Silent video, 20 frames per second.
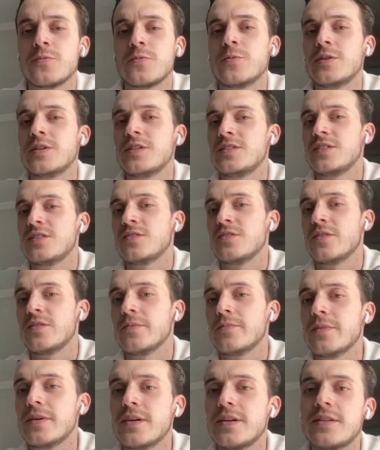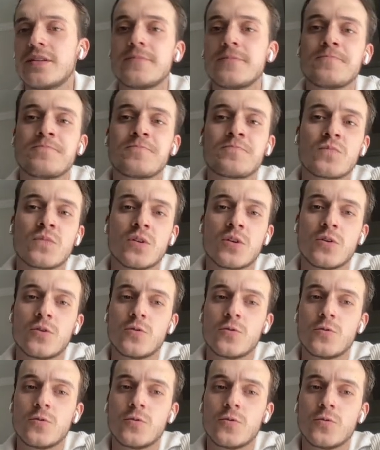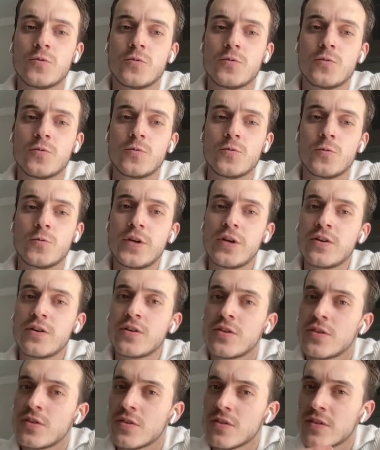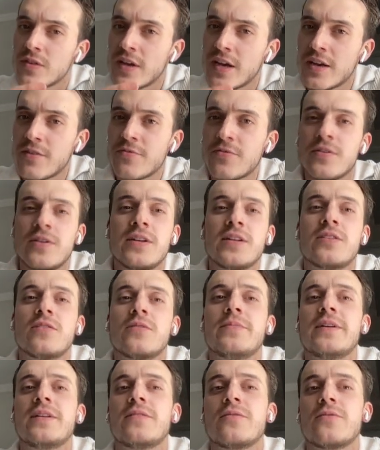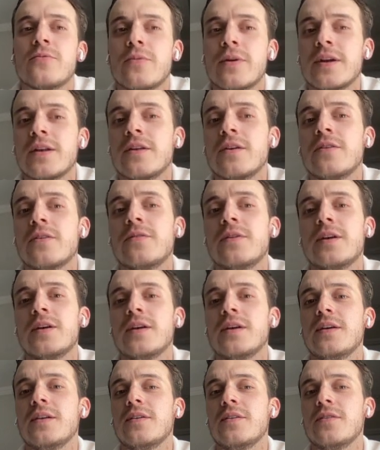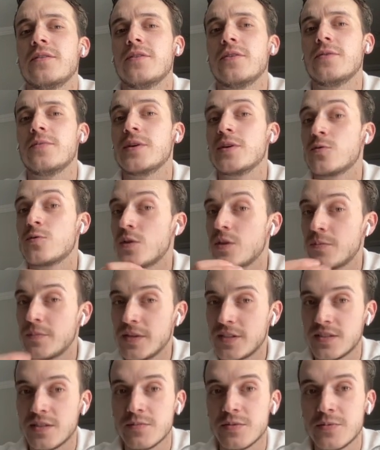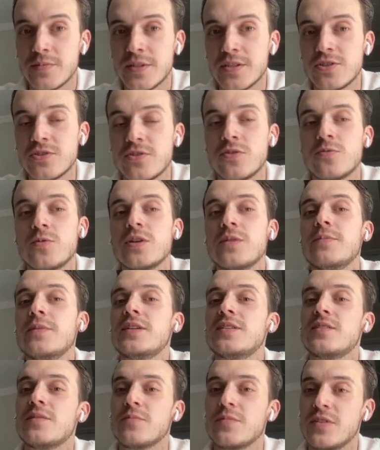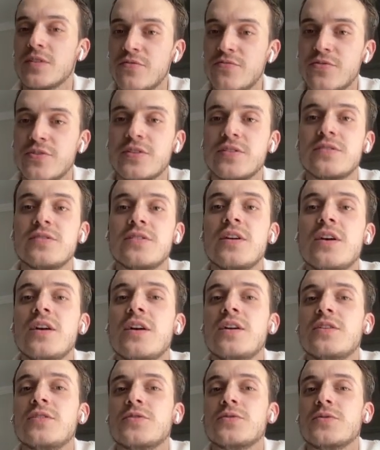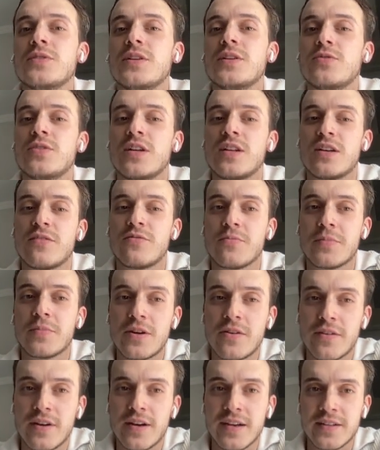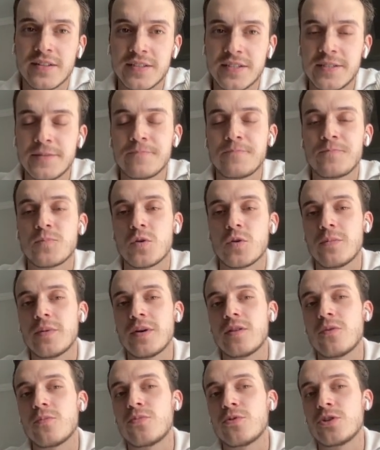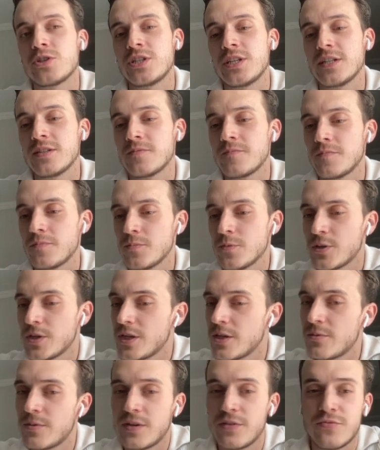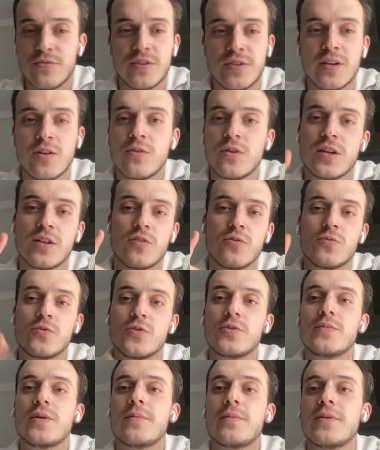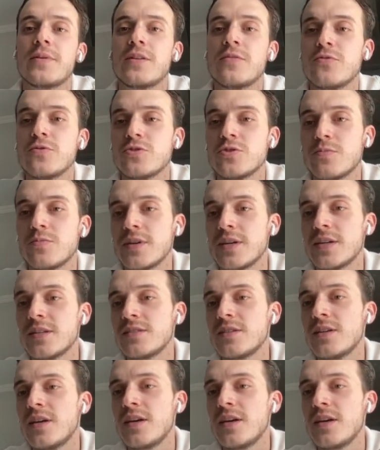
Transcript: What is this all about? We're gonna dive a little bit right now about what makes them special, what makes them different, so that you can have a better idea about the project. But here, if you take a look at the roadmap and future plans,